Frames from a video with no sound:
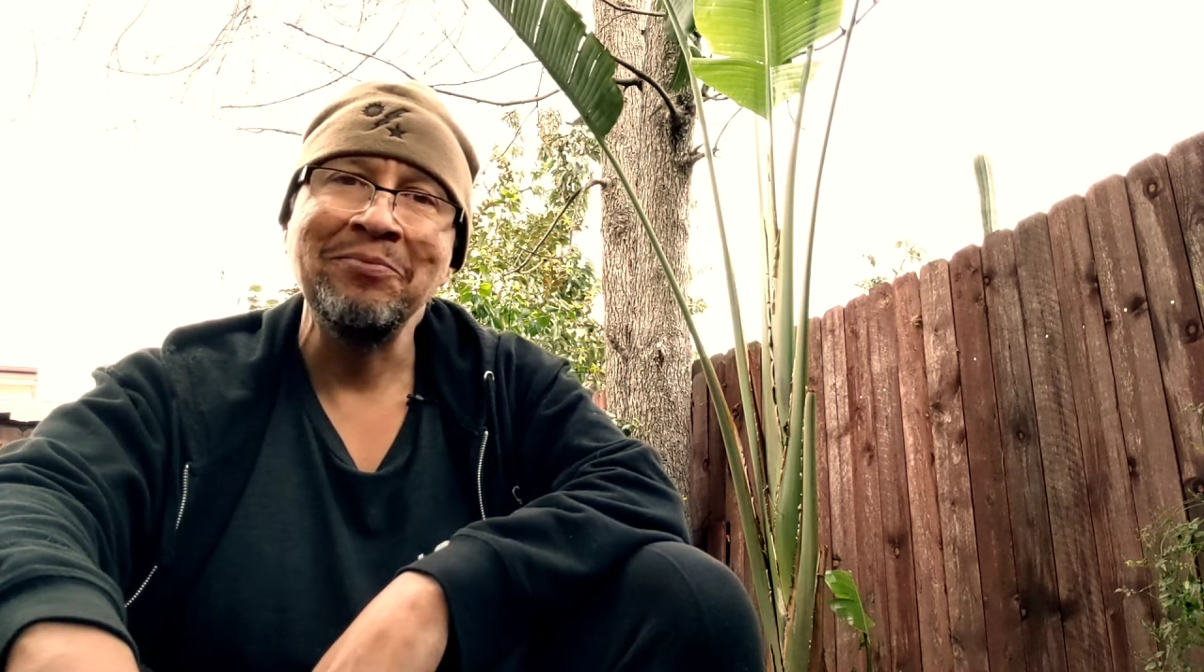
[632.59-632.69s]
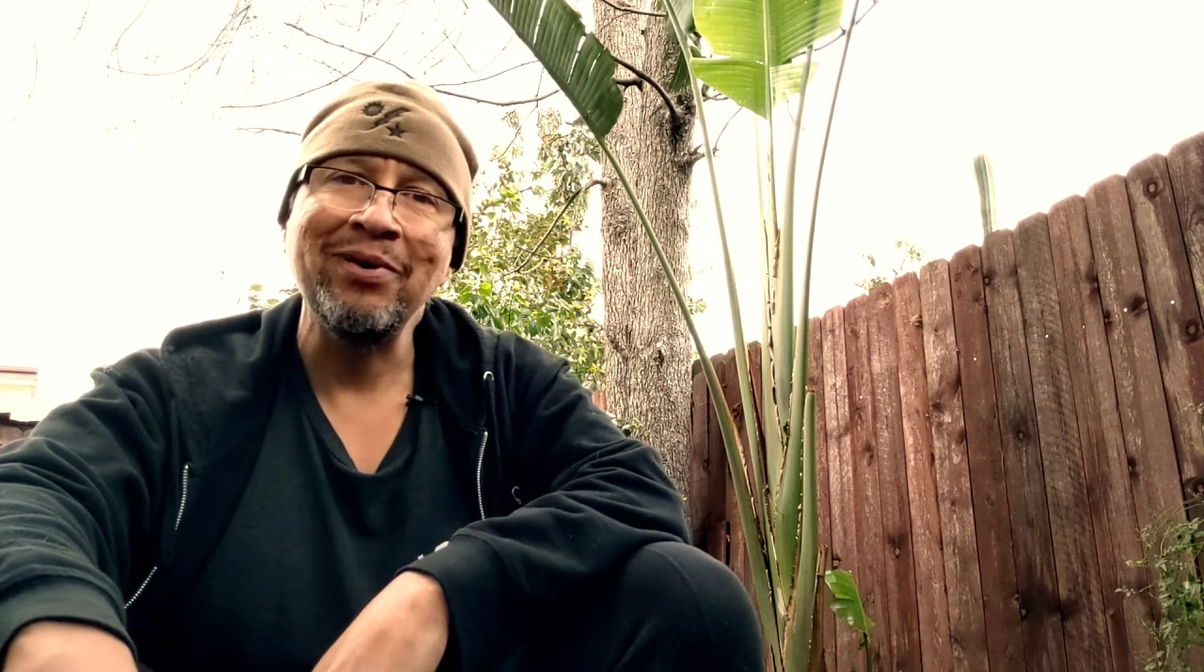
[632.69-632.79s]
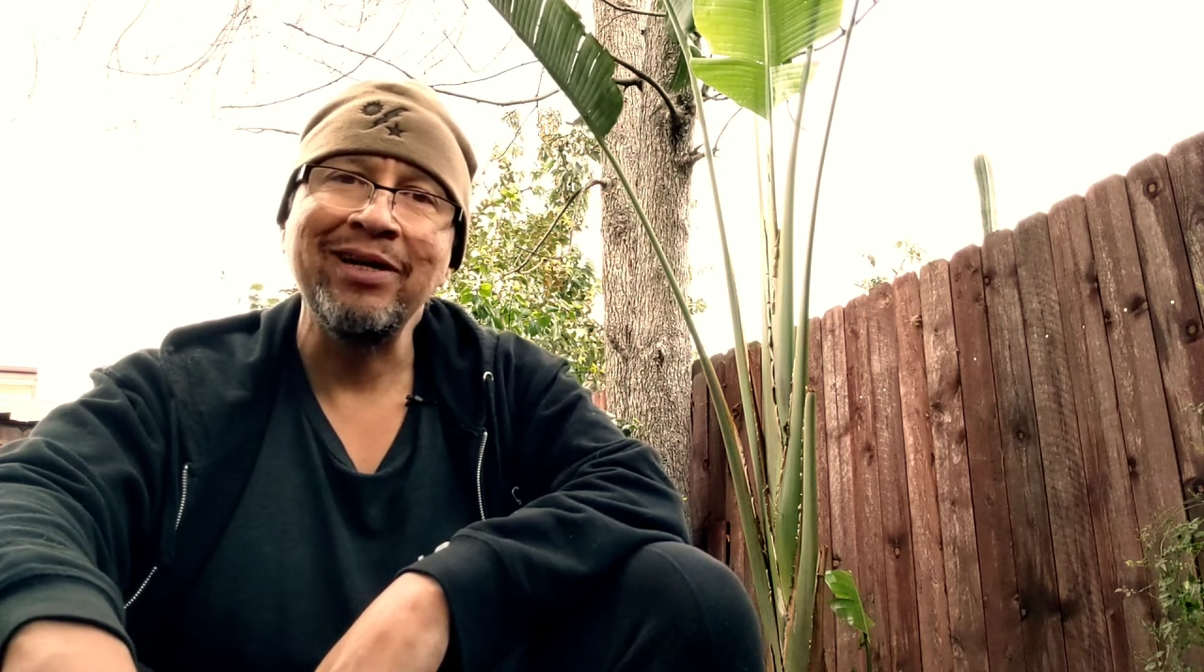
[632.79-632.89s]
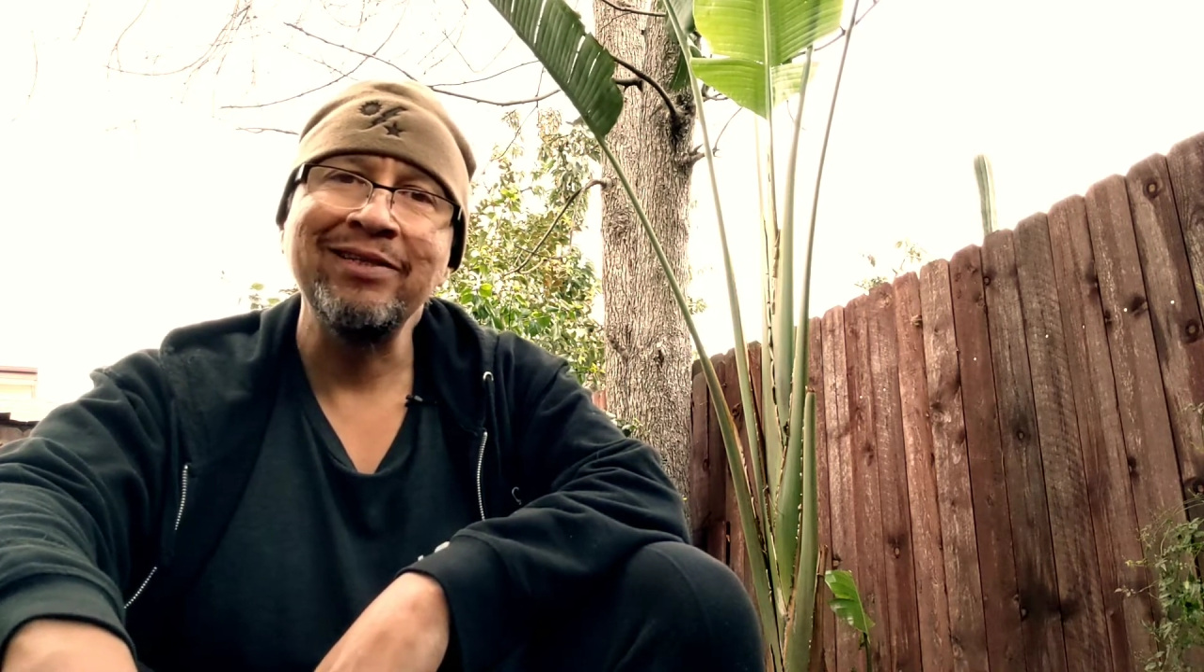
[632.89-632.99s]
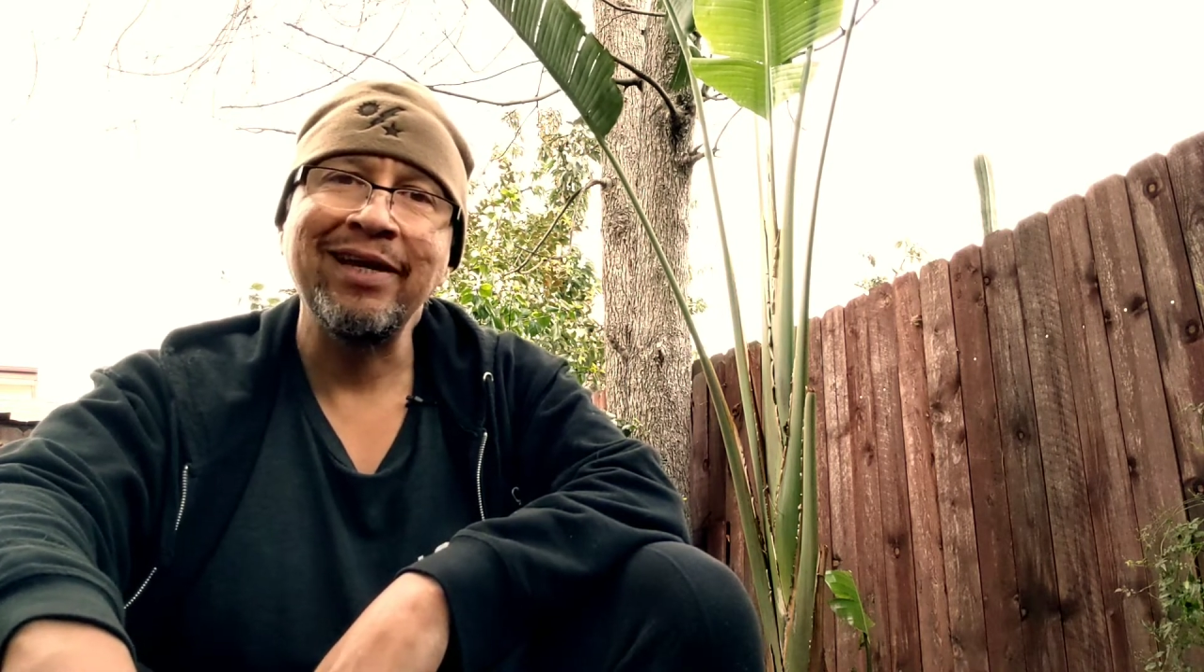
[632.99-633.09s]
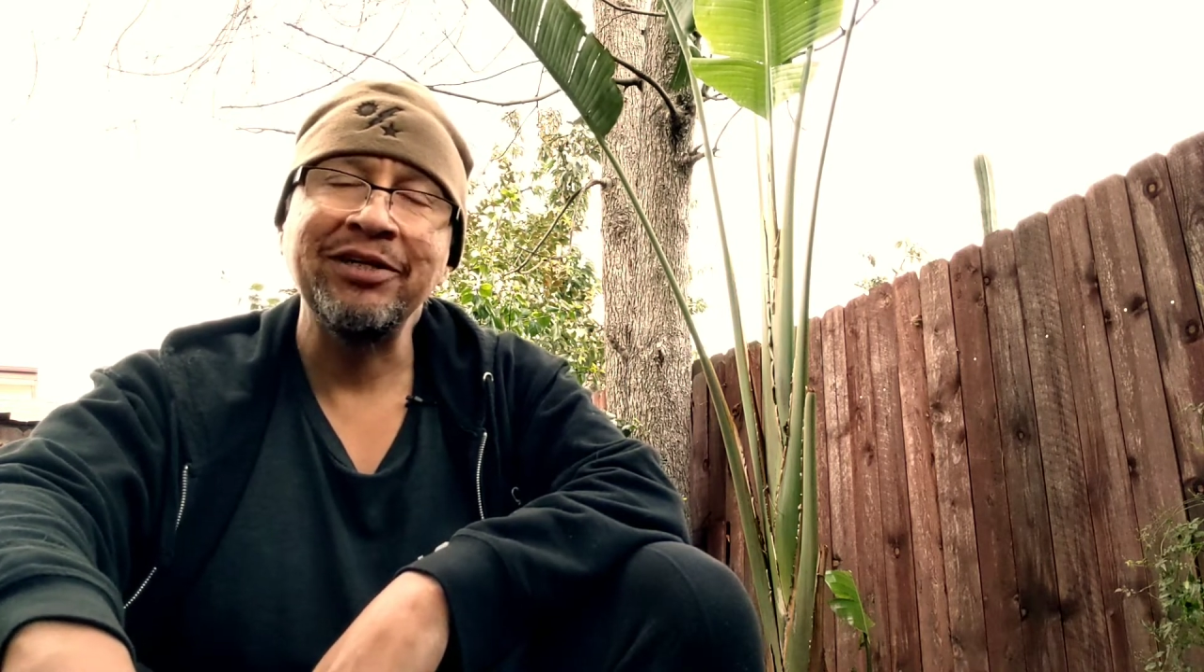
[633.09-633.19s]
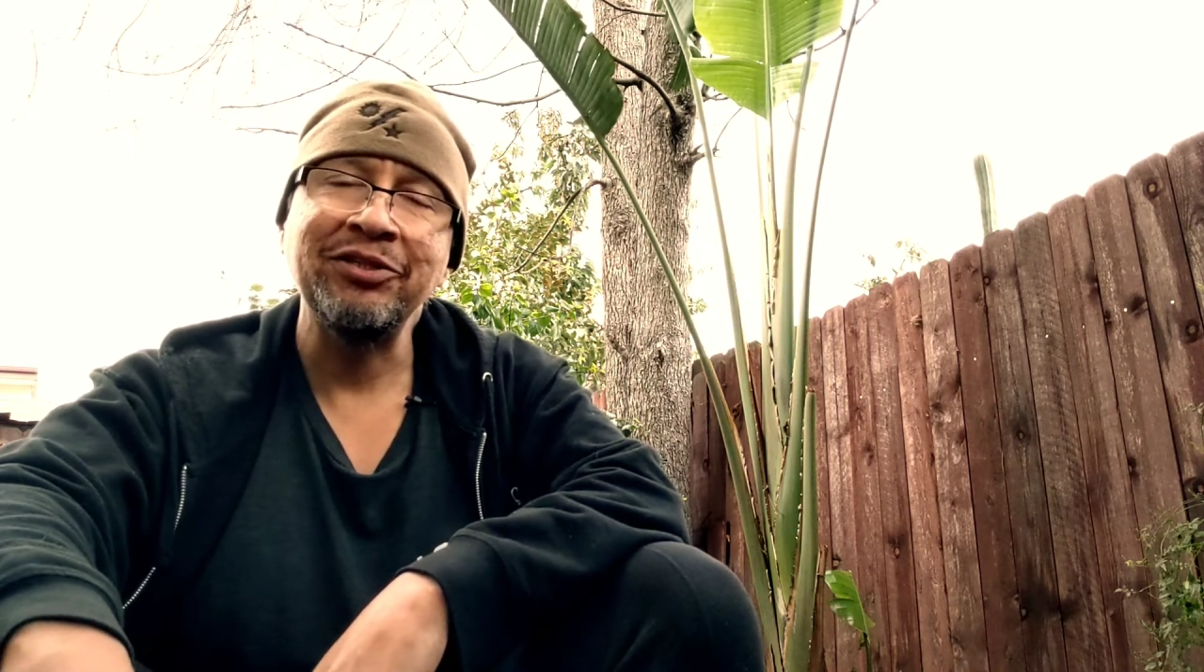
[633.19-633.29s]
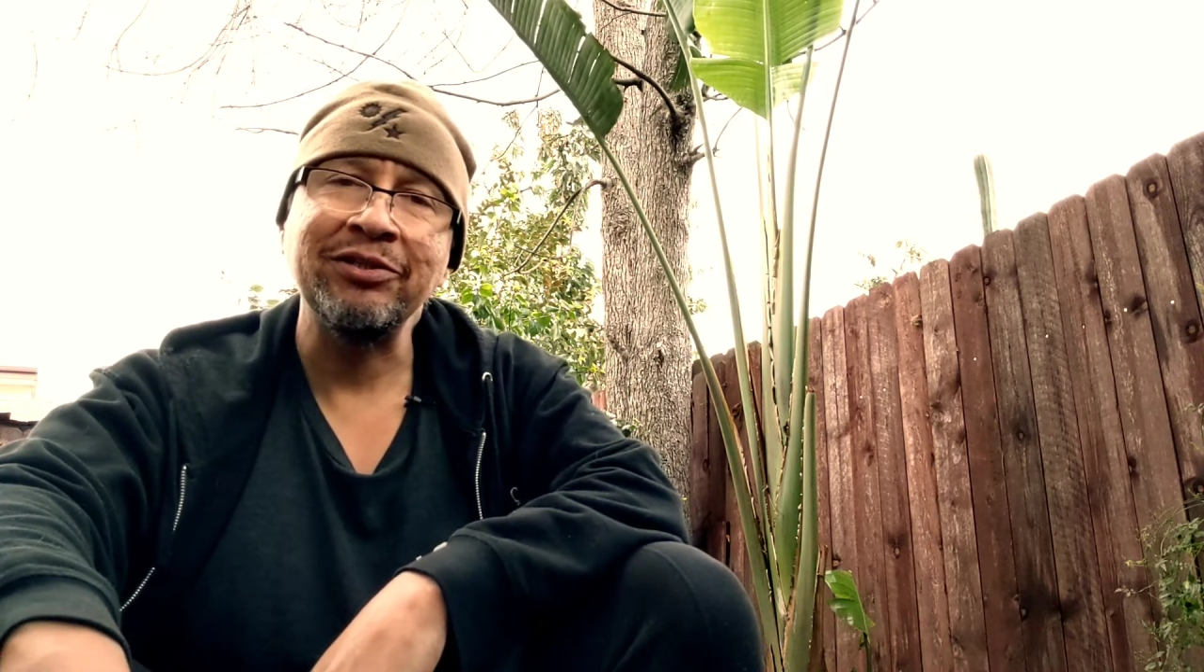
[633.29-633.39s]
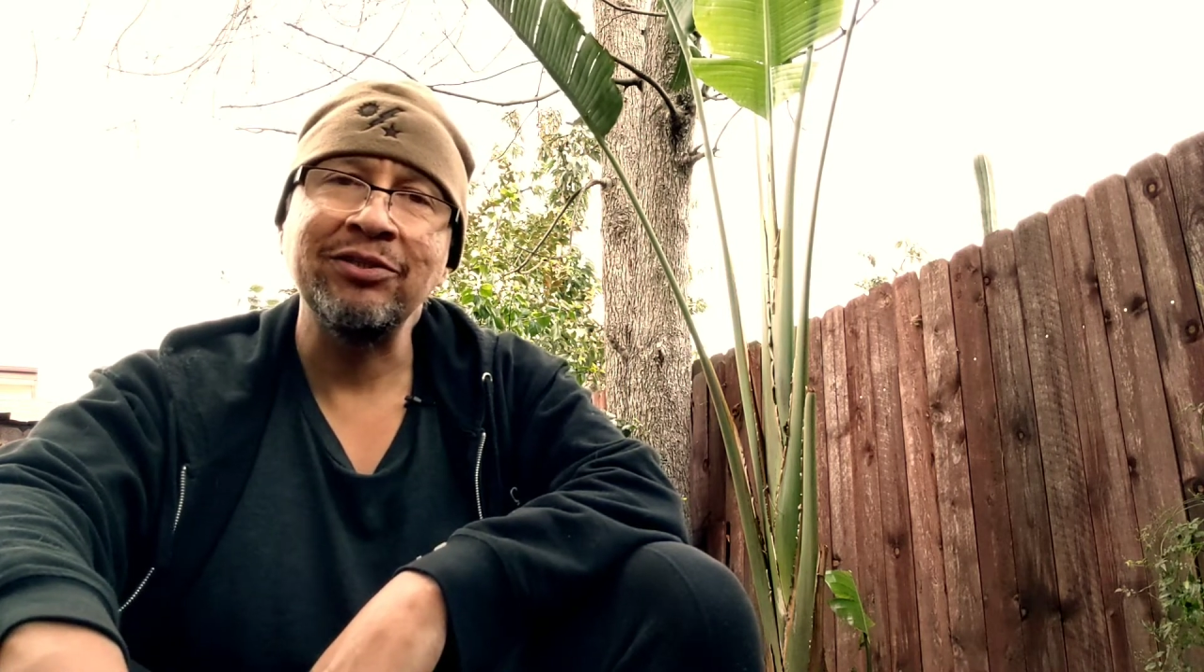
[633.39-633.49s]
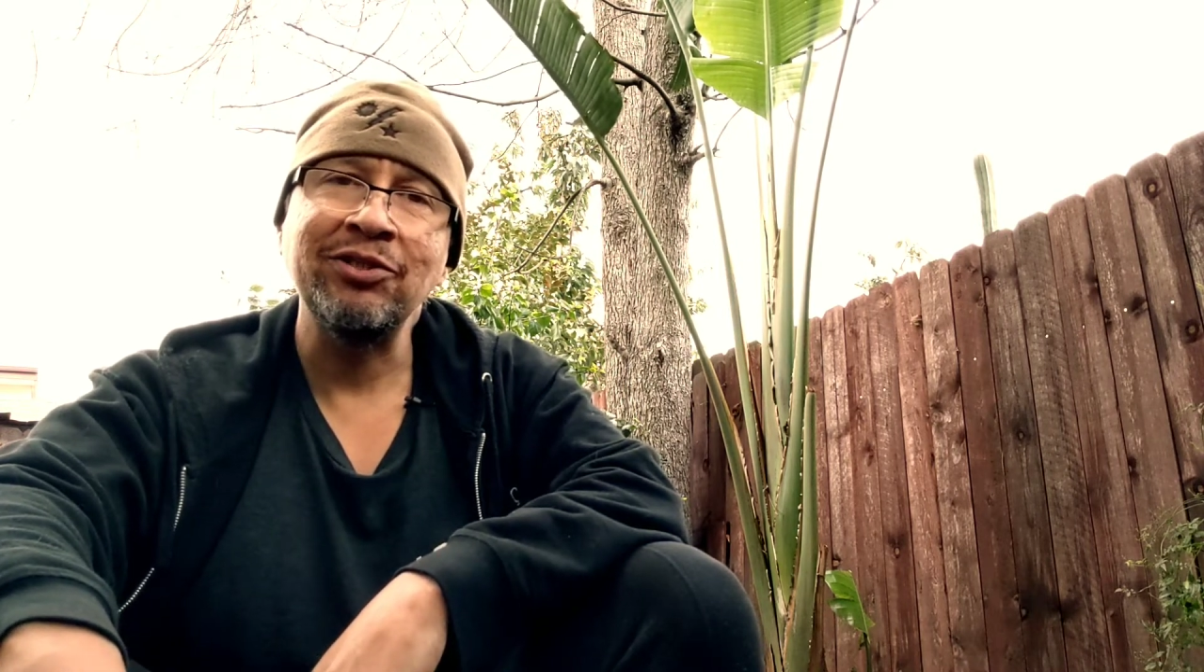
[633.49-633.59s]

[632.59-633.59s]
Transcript: meditation